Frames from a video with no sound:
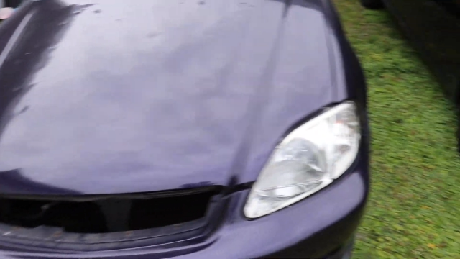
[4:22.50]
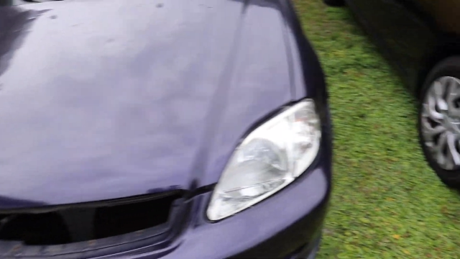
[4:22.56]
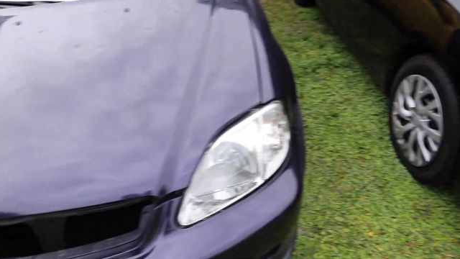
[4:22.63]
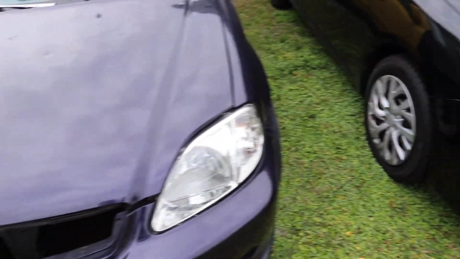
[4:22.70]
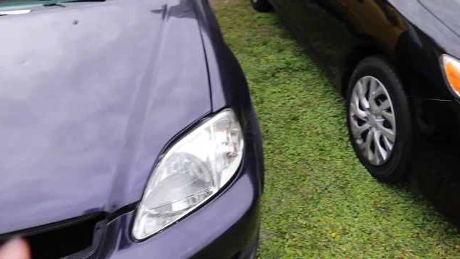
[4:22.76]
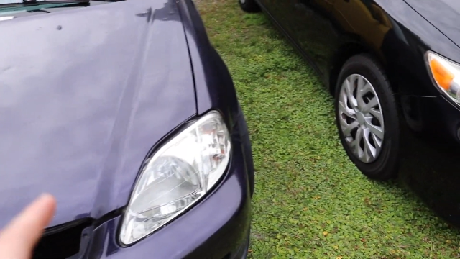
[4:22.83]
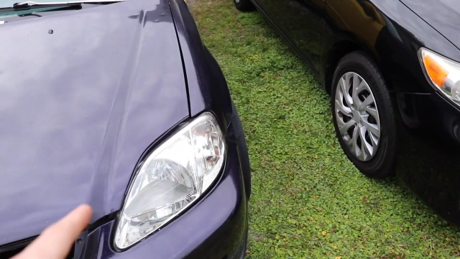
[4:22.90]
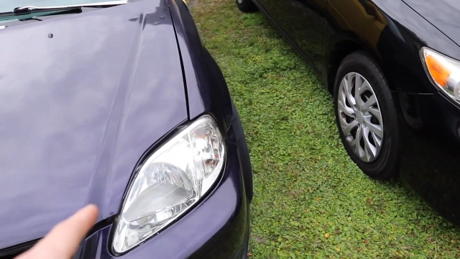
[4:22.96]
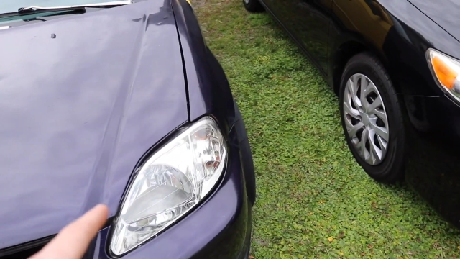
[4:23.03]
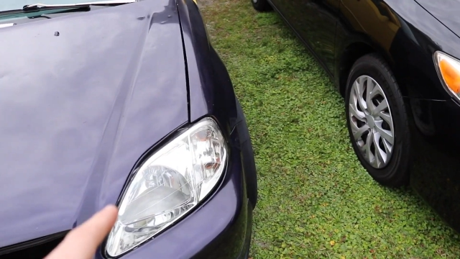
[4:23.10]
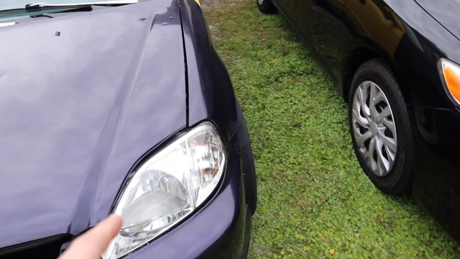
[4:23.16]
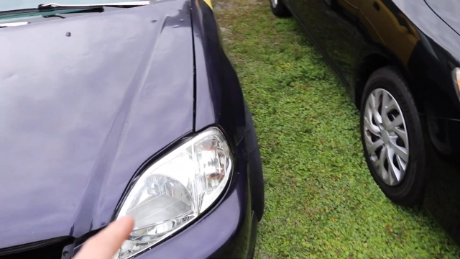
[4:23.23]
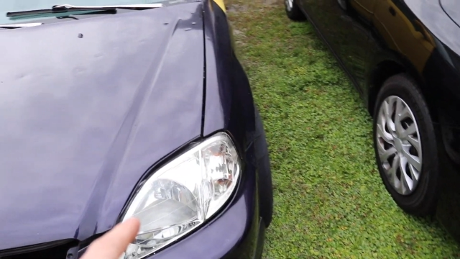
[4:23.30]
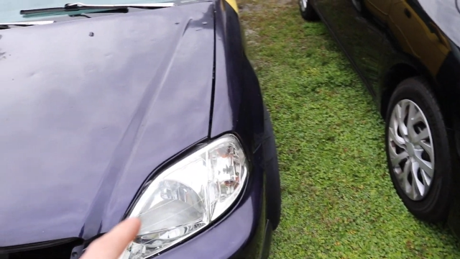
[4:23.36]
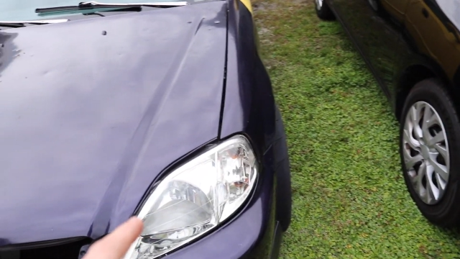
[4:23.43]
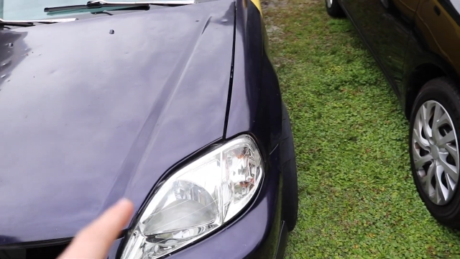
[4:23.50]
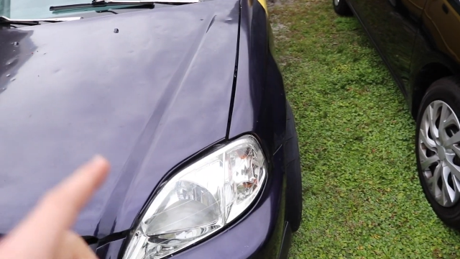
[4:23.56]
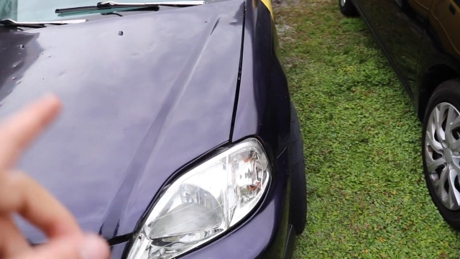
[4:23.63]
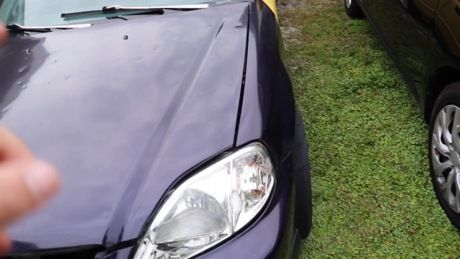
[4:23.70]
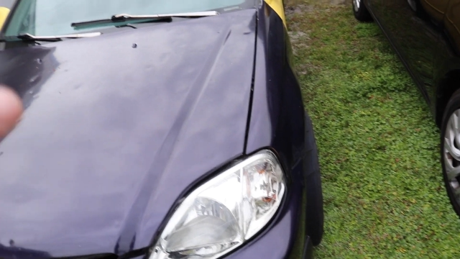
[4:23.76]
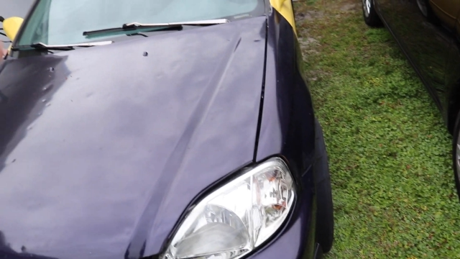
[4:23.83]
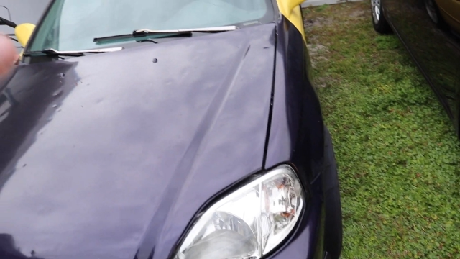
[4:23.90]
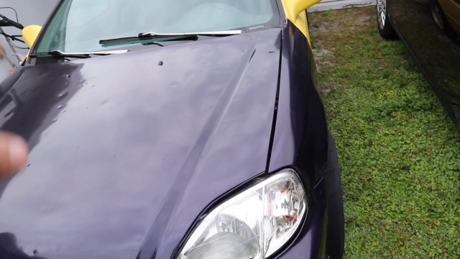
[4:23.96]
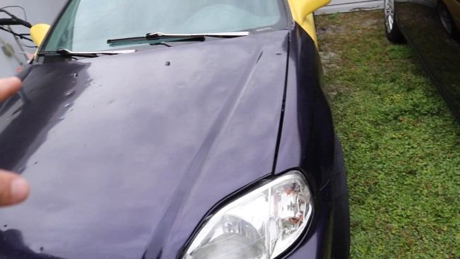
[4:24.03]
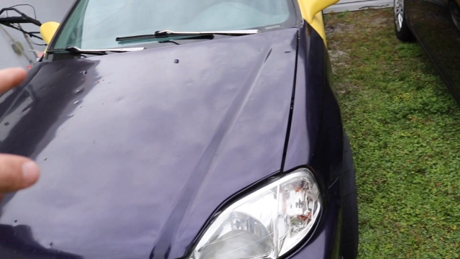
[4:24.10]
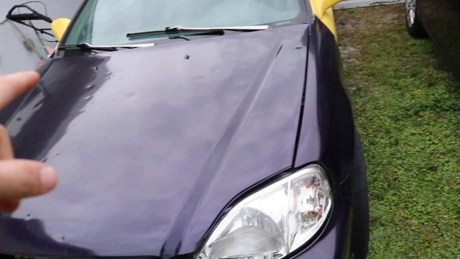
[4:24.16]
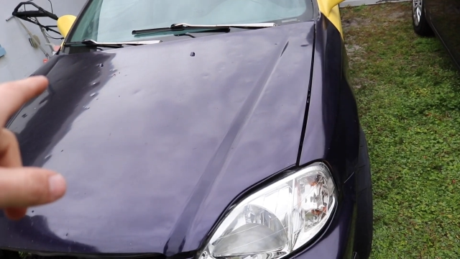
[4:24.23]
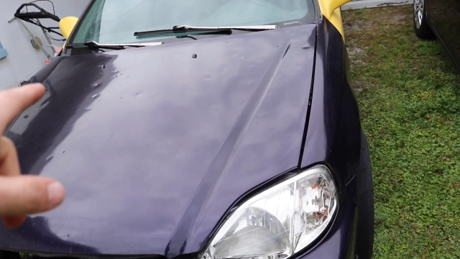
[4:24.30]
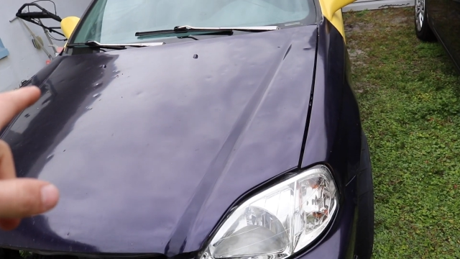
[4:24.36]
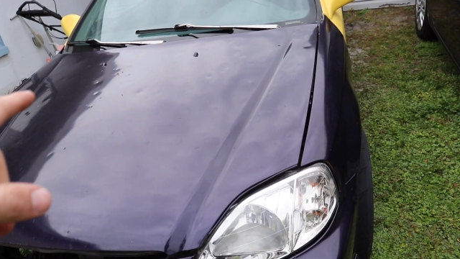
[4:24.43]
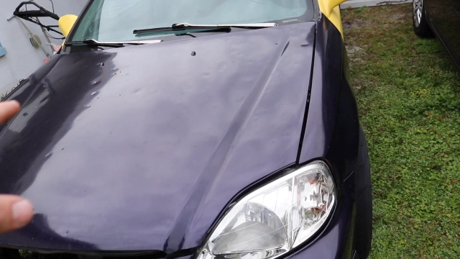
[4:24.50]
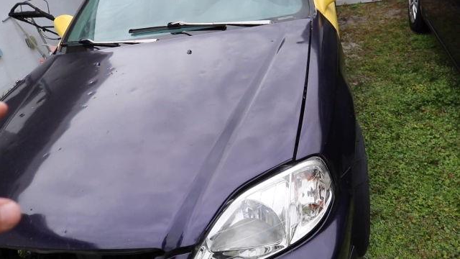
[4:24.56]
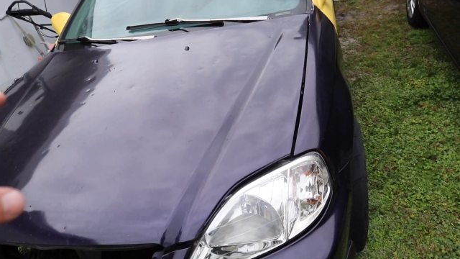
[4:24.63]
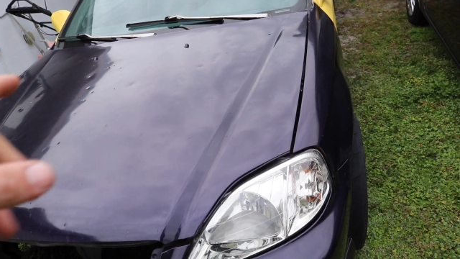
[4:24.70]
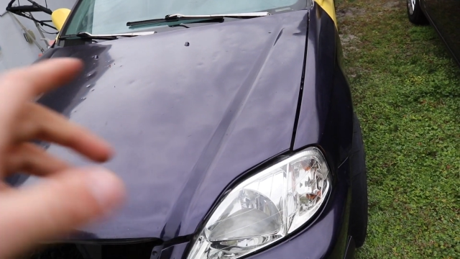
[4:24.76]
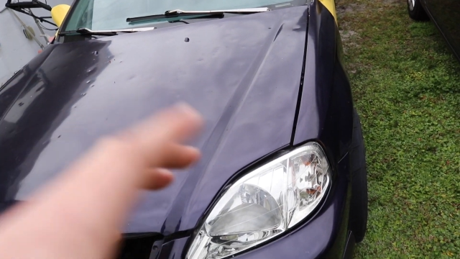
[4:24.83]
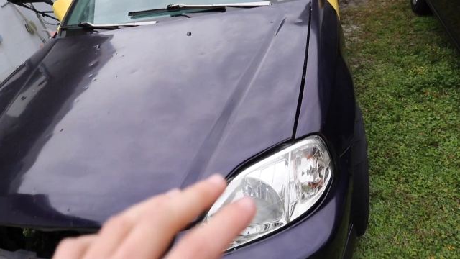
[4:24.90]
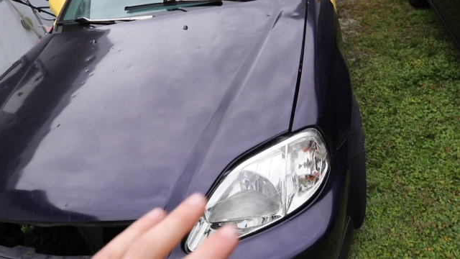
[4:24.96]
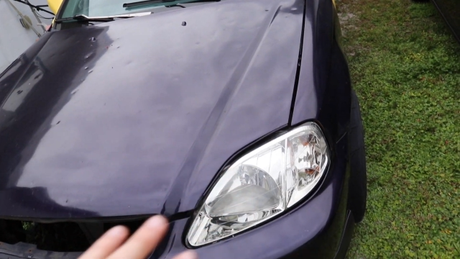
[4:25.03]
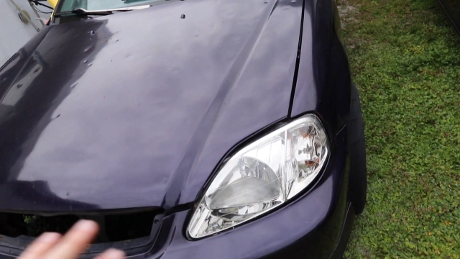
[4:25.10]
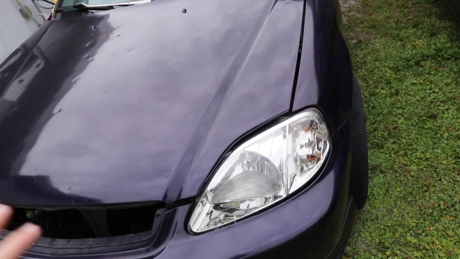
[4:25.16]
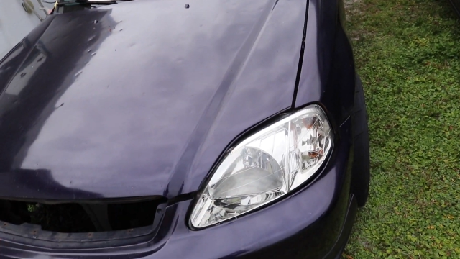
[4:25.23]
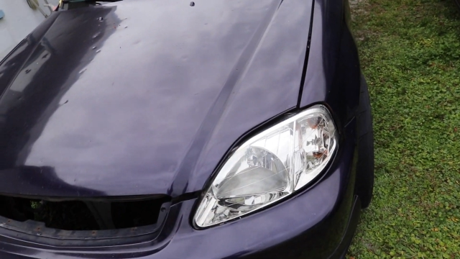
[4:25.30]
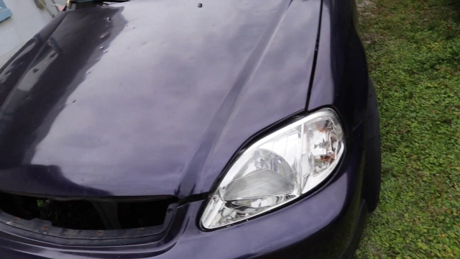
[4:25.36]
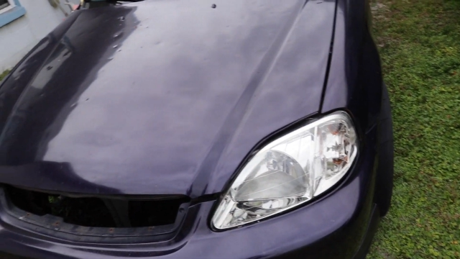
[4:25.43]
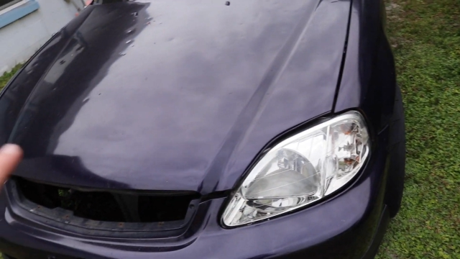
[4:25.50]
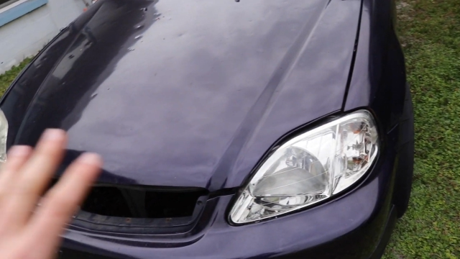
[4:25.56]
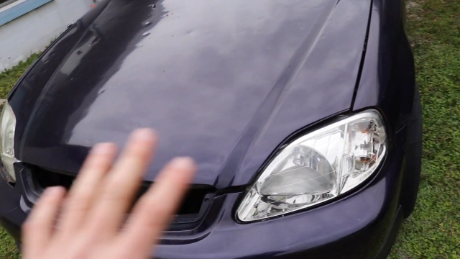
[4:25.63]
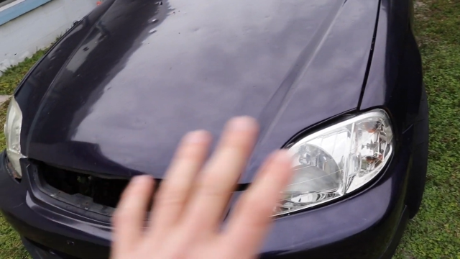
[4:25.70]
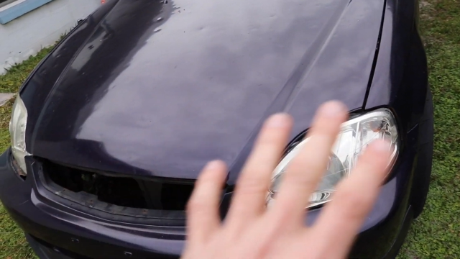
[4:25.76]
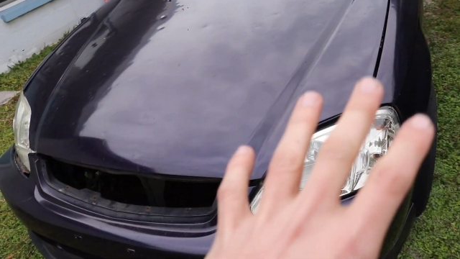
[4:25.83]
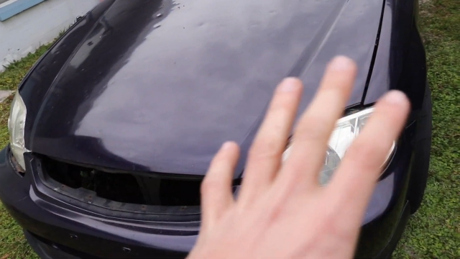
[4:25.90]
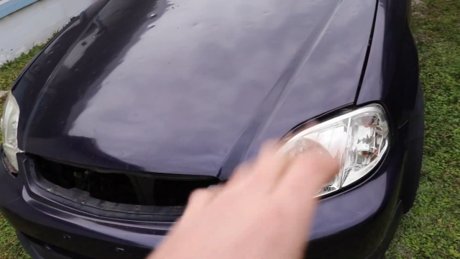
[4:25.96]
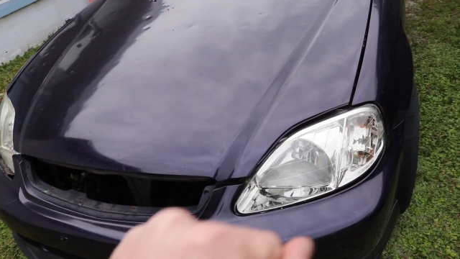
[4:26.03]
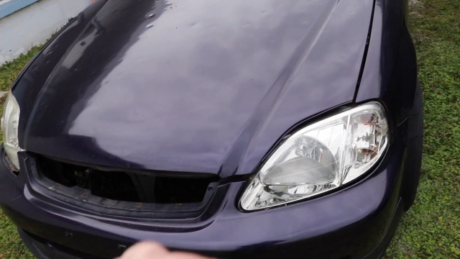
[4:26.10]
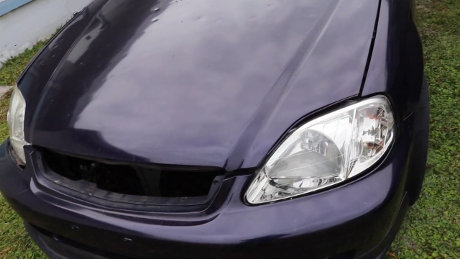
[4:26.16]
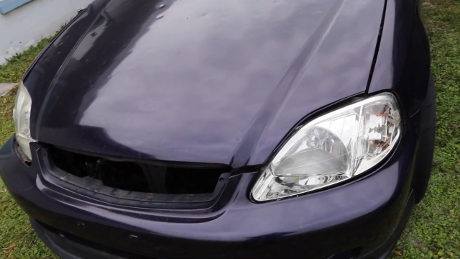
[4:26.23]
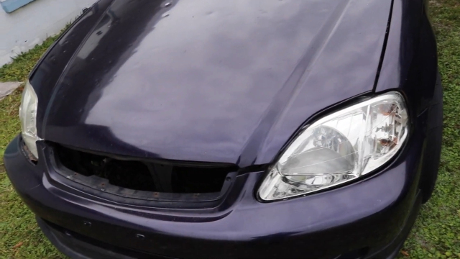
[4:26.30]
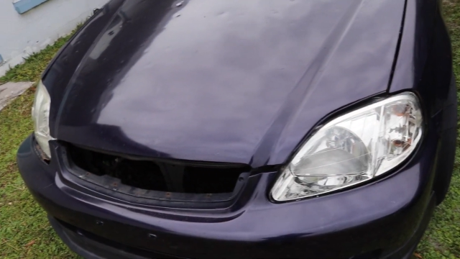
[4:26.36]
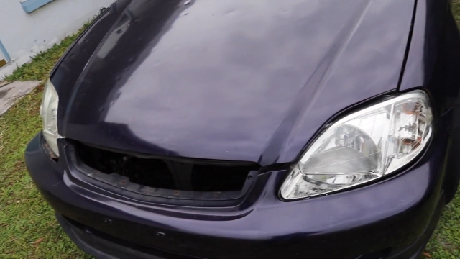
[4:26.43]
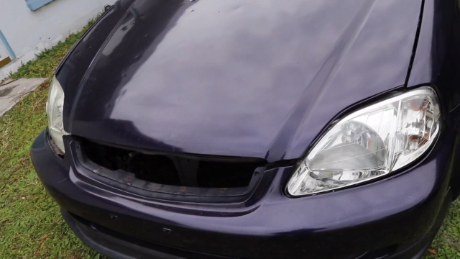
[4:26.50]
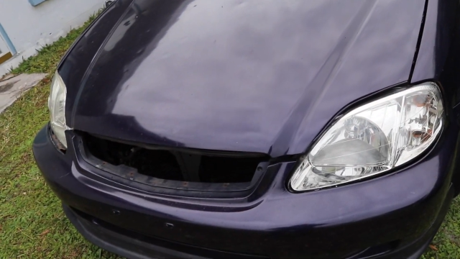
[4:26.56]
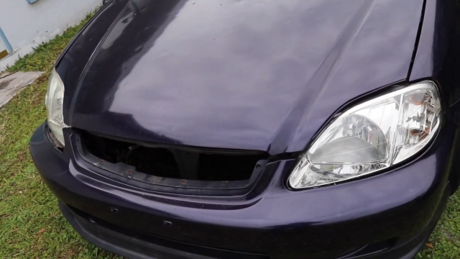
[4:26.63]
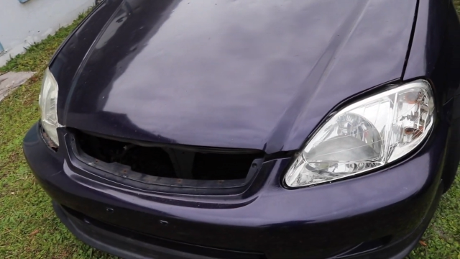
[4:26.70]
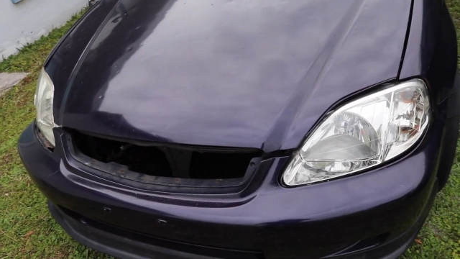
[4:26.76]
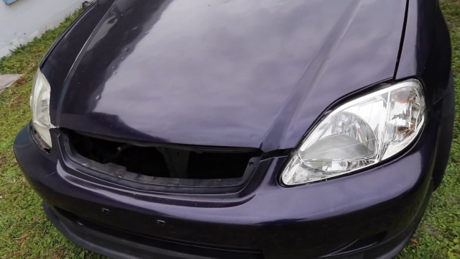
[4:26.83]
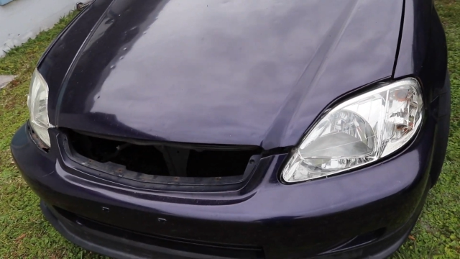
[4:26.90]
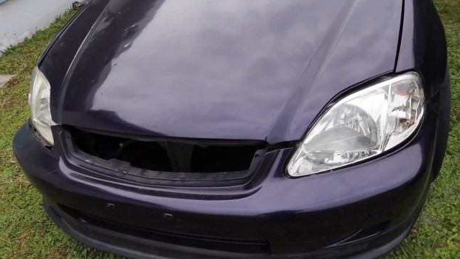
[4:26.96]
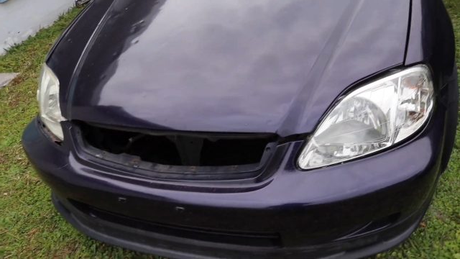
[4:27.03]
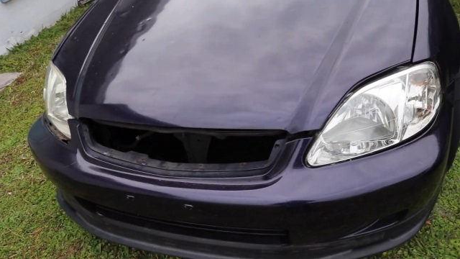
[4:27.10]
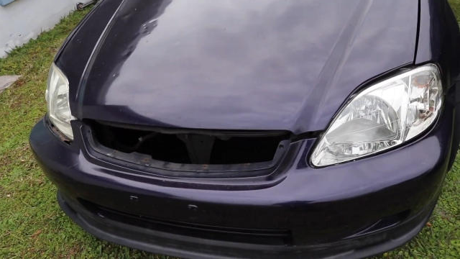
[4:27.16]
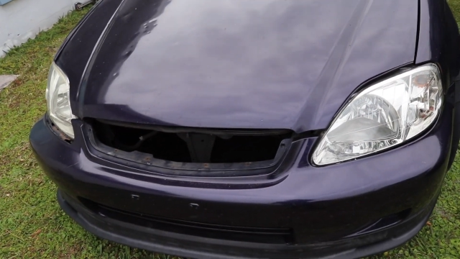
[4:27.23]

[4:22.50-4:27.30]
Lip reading: [unreadable: no face in view]